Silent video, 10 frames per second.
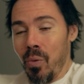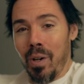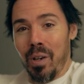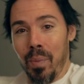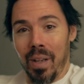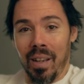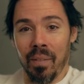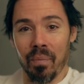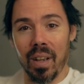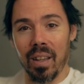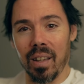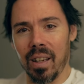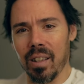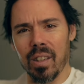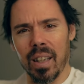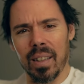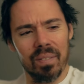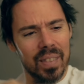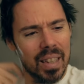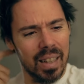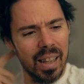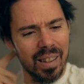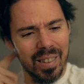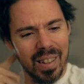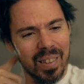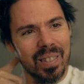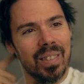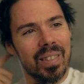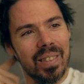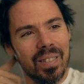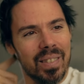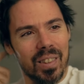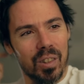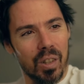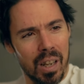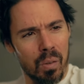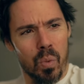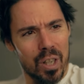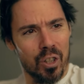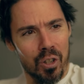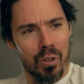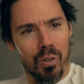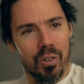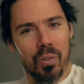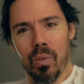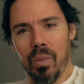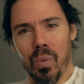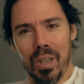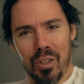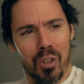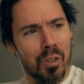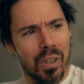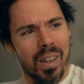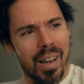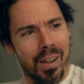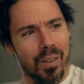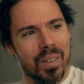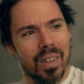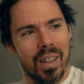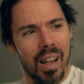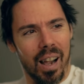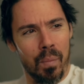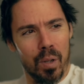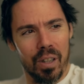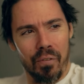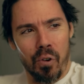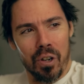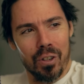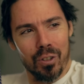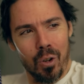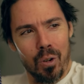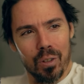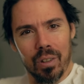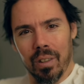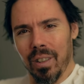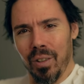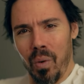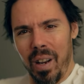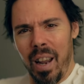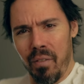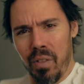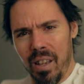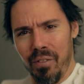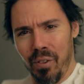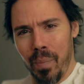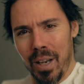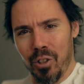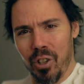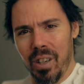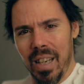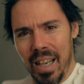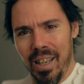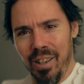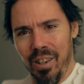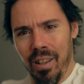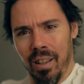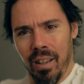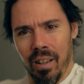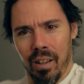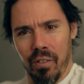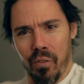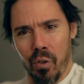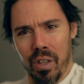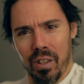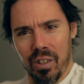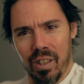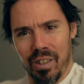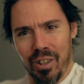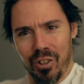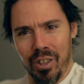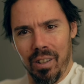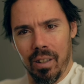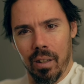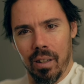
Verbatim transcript: you want to be? And the kid's like, I don't know. Can we choose? We can choose it now? I'm only four years old. Do I have the information needed for this decision?